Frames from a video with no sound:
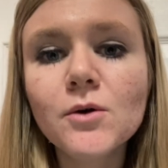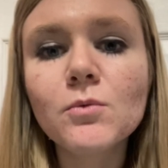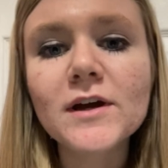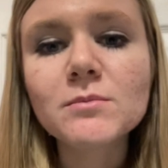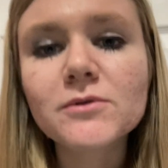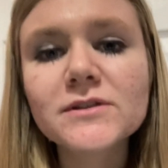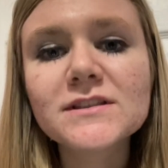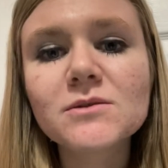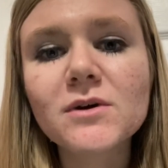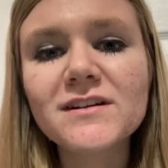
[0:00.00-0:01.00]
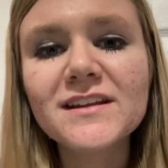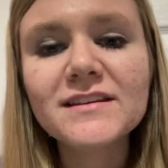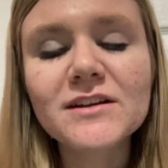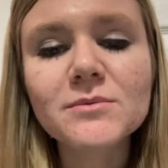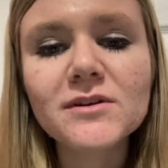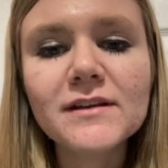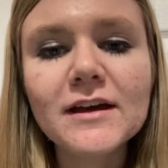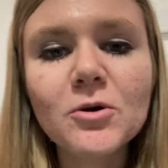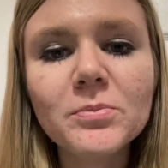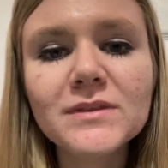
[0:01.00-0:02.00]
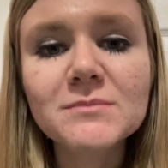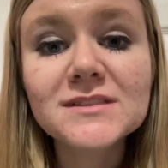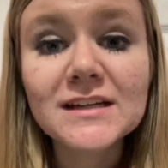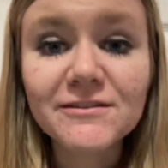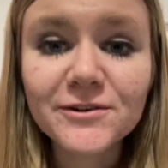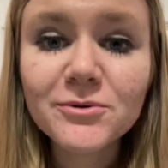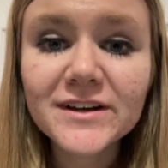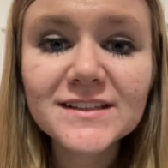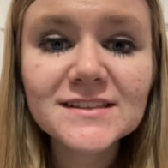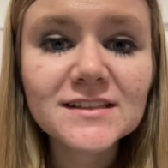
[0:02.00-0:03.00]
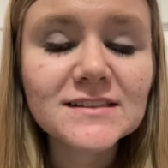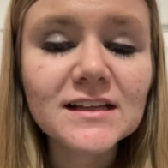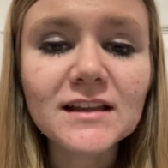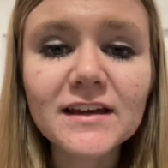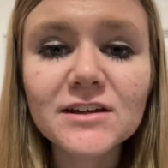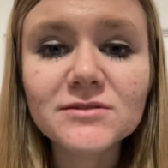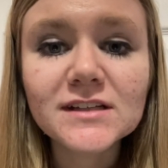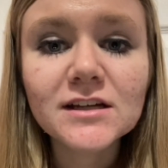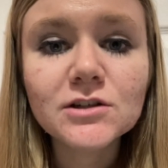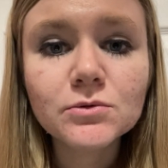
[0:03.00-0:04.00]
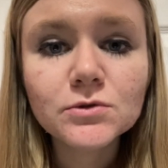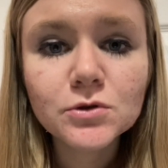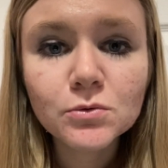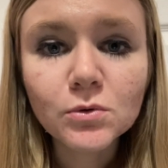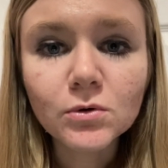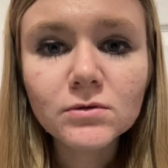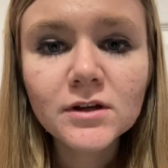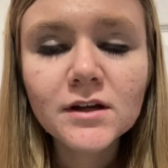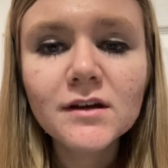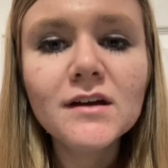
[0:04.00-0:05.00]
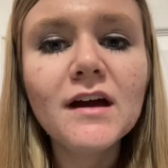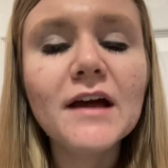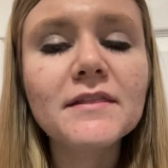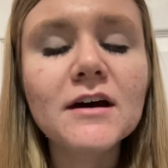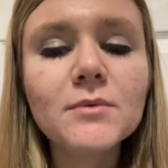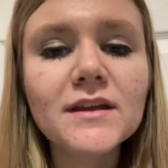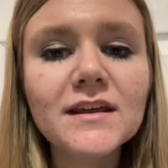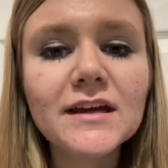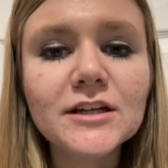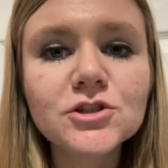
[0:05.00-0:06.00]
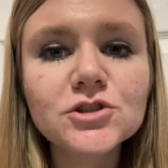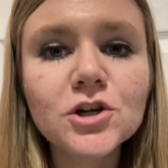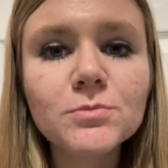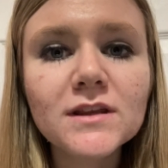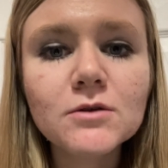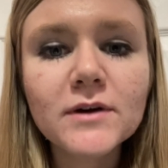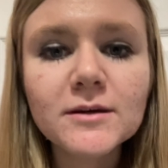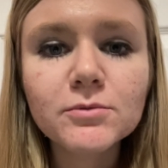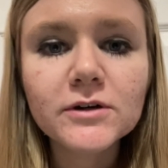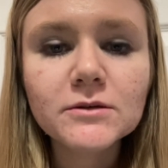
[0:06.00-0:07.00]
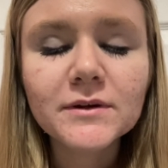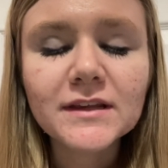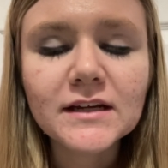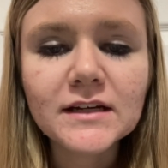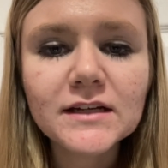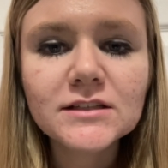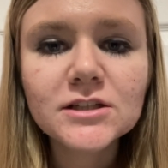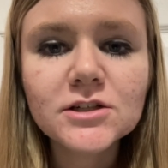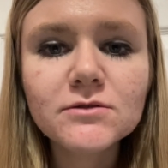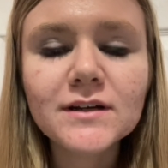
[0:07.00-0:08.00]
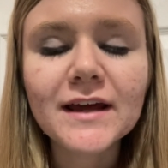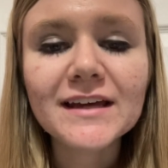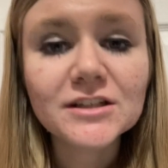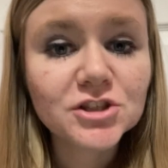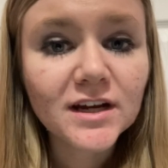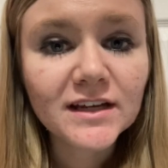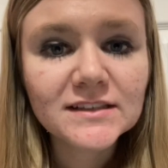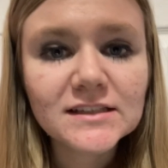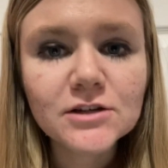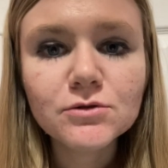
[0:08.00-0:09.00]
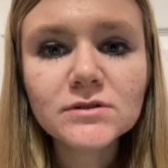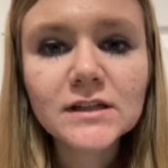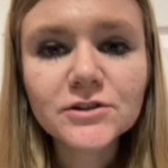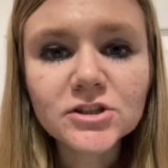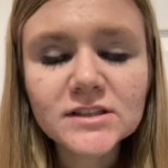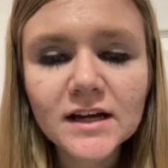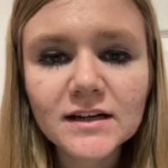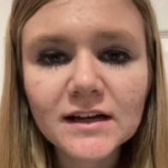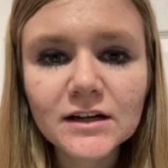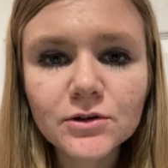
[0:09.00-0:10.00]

Whiteboards are one thing that really help them stay focused because they like using a new tool, and that way they can show me the whiteboard when they need to, and I can check and see who's understanding and